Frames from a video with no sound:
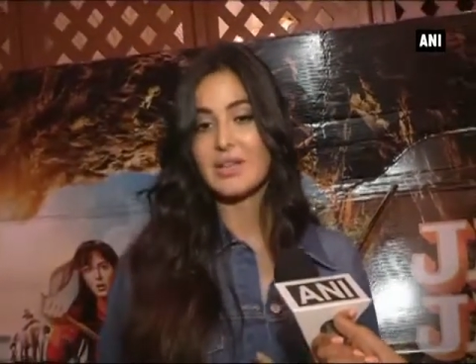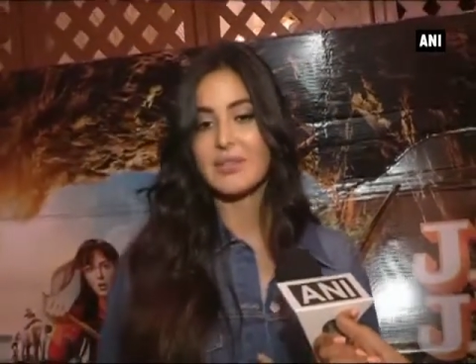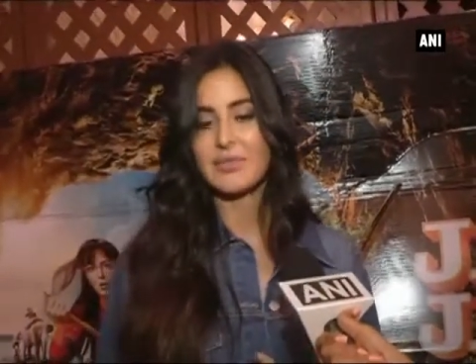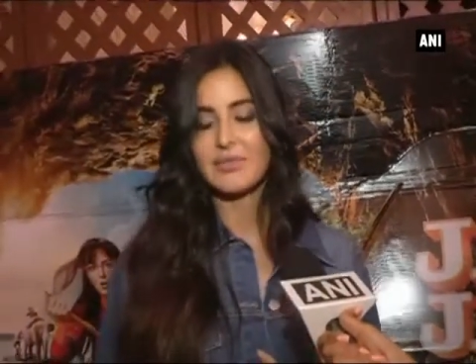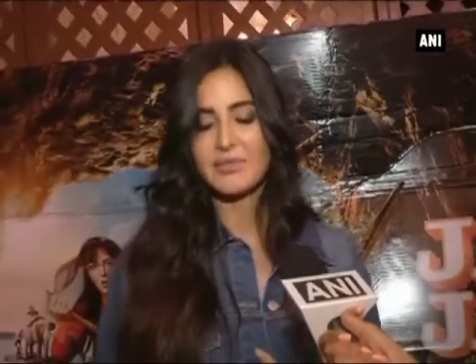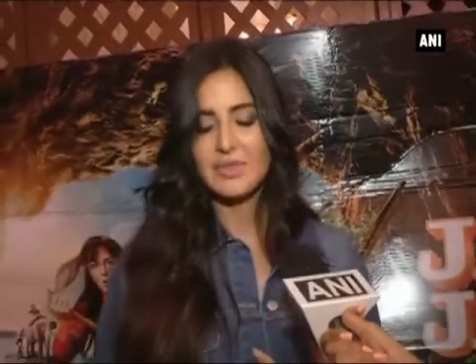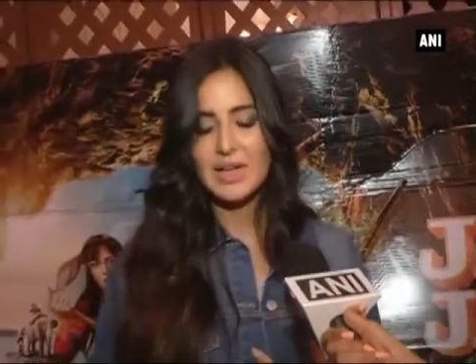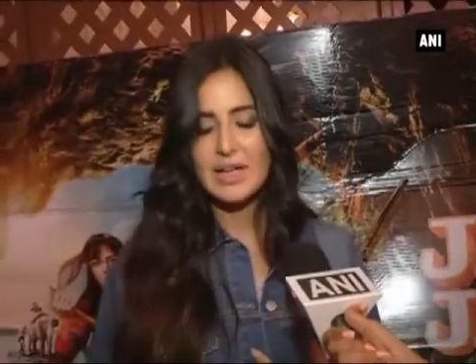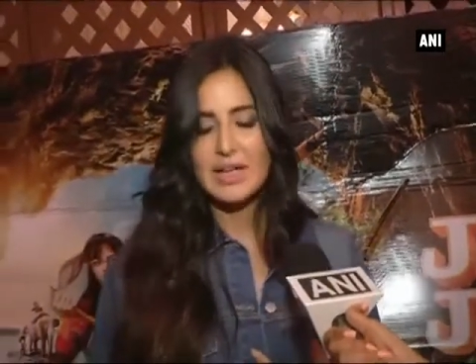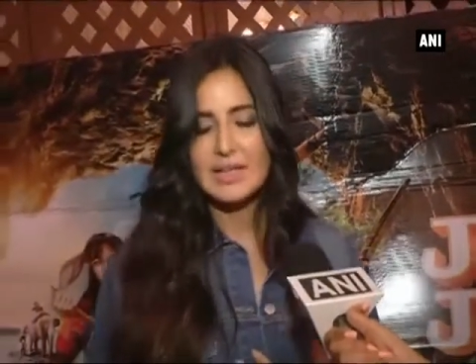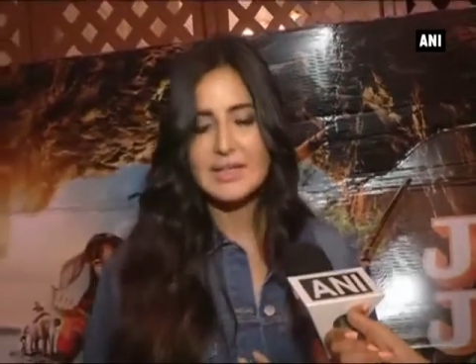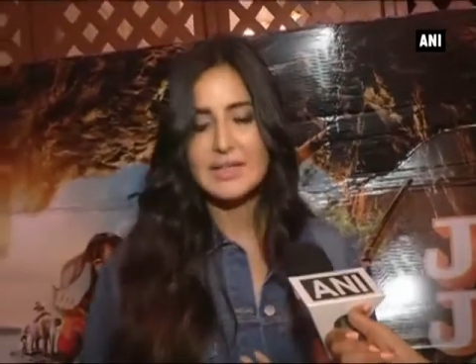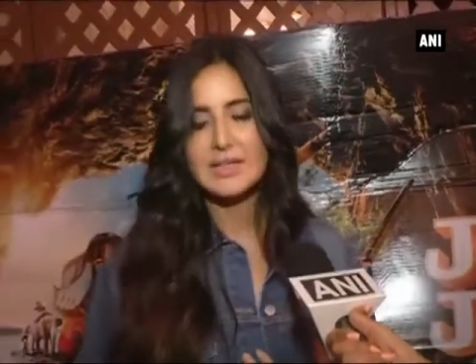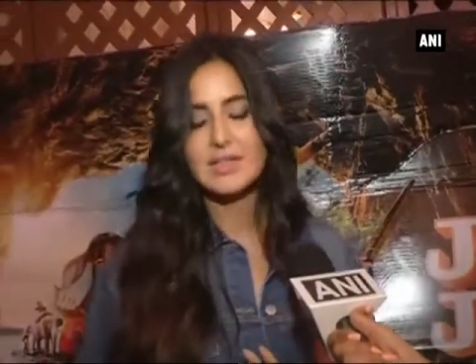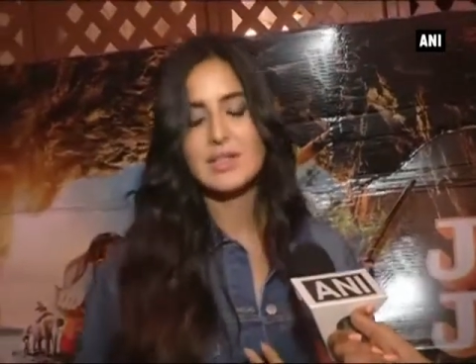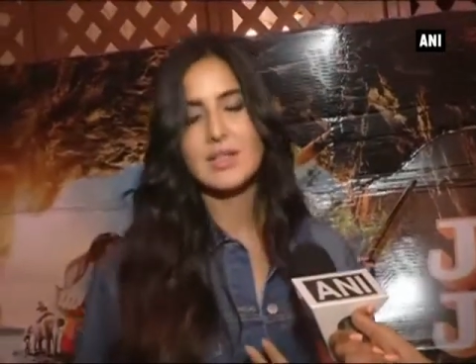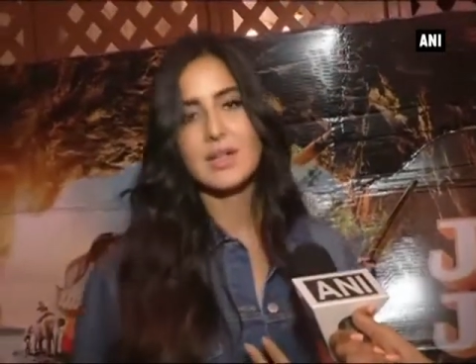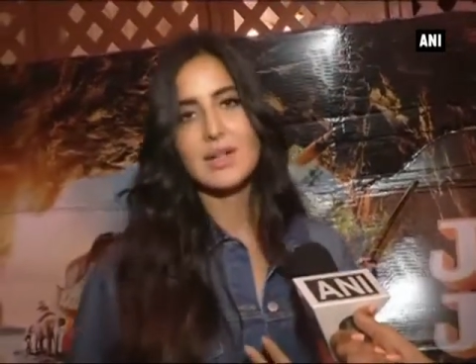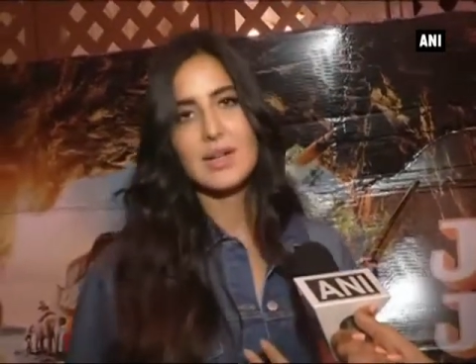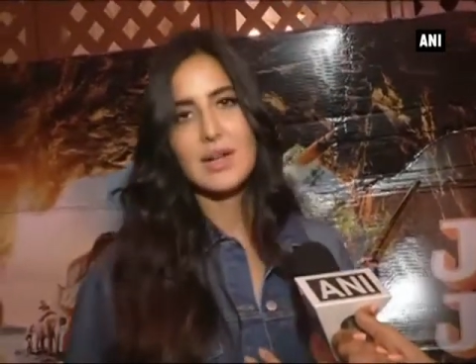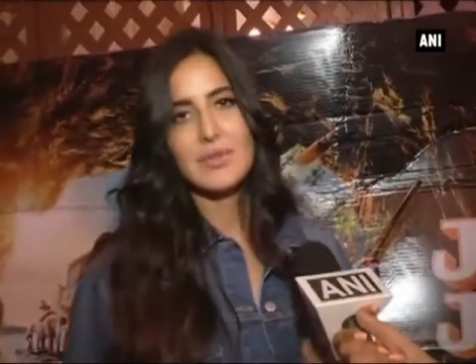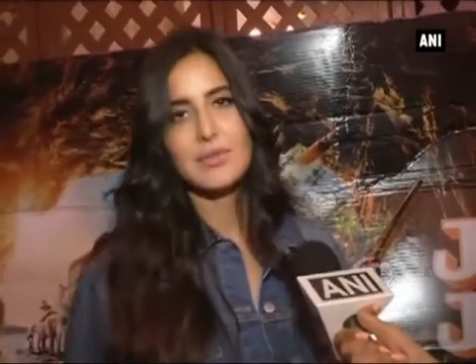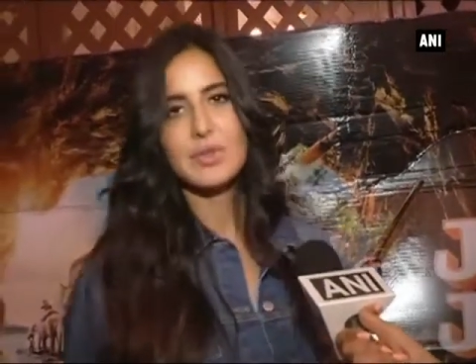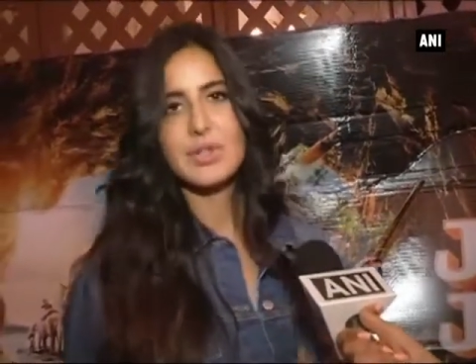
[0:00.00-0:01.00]
your friends,
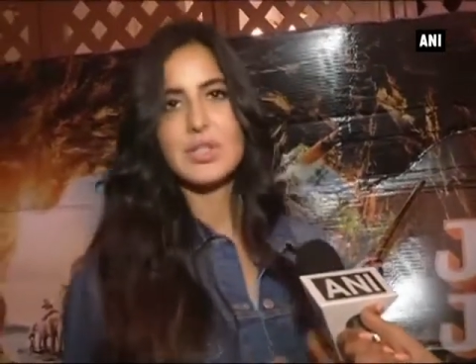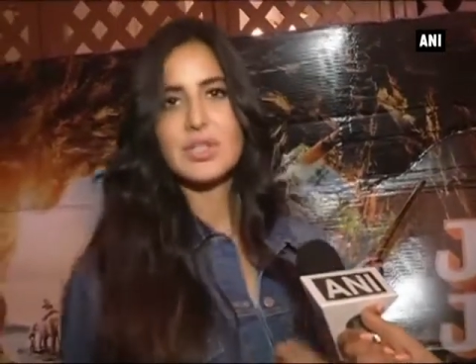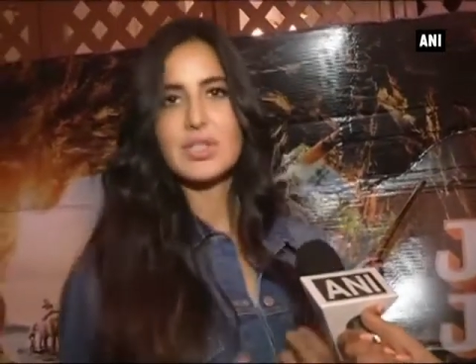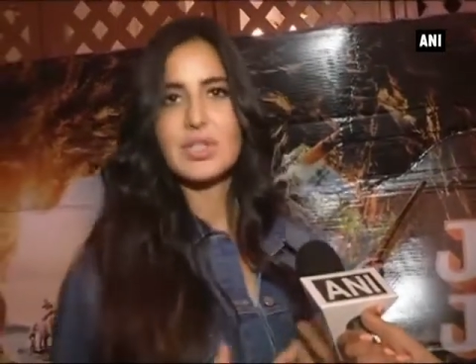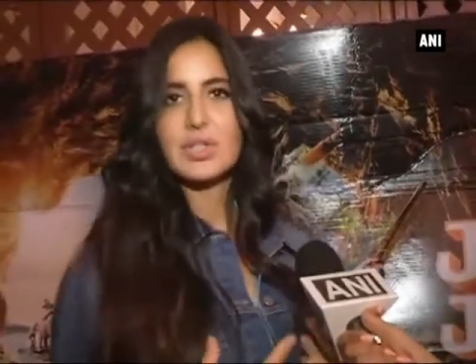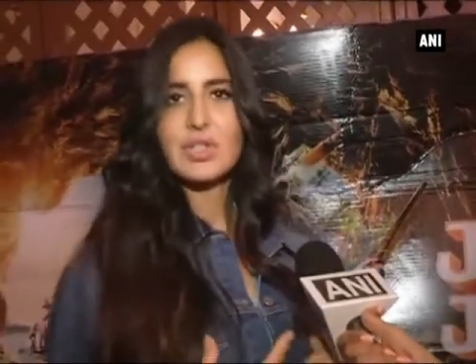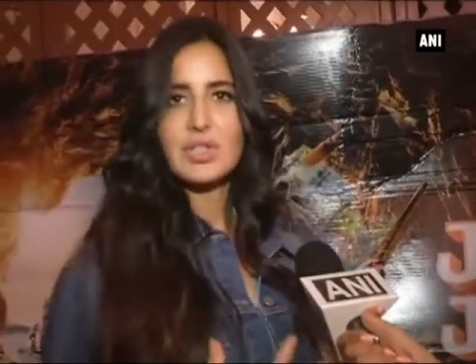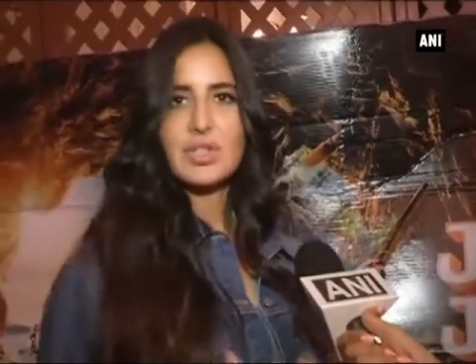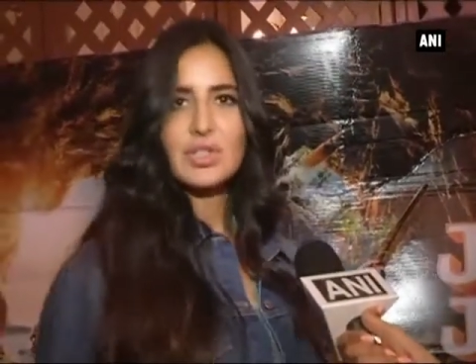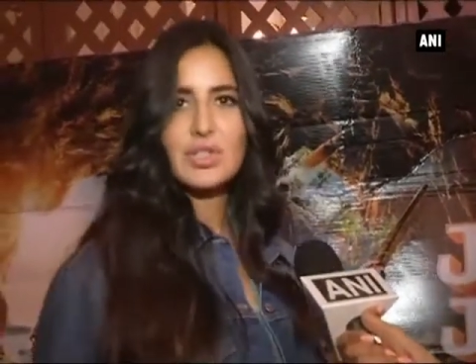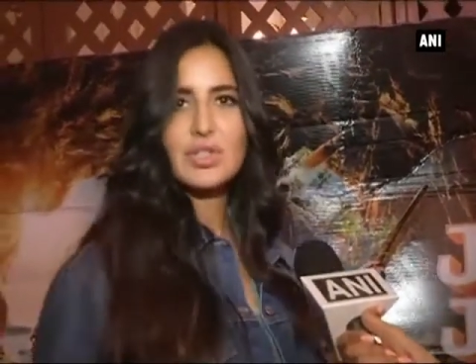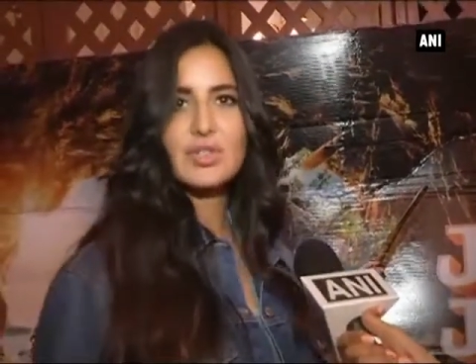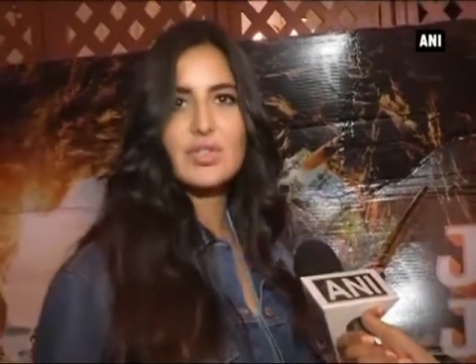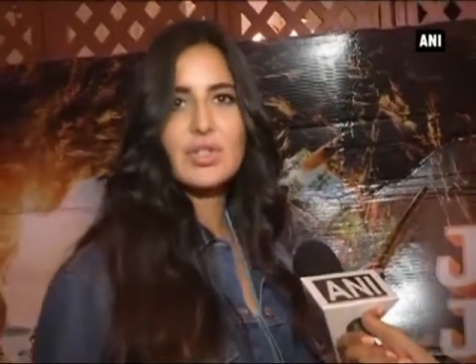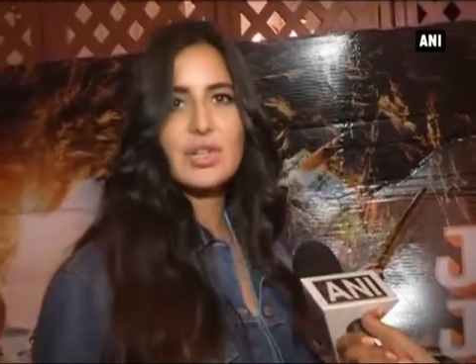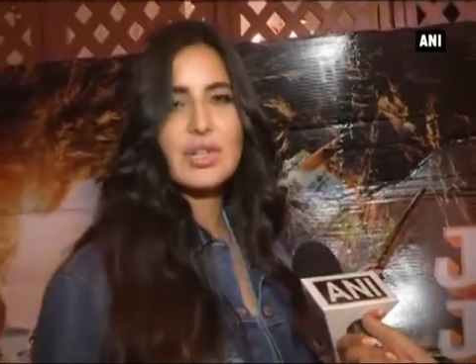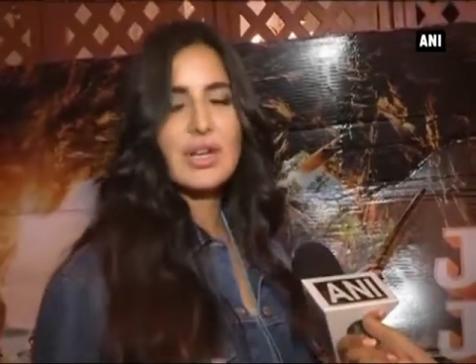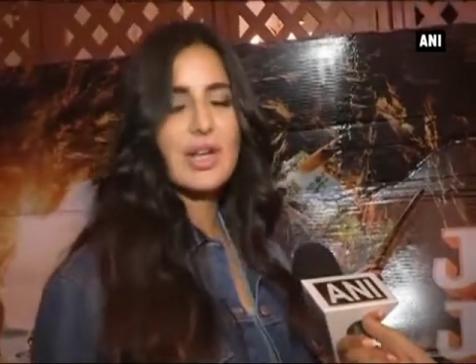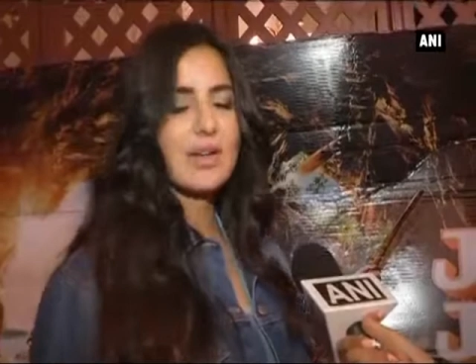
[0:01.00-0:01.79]
your loved ones, your children,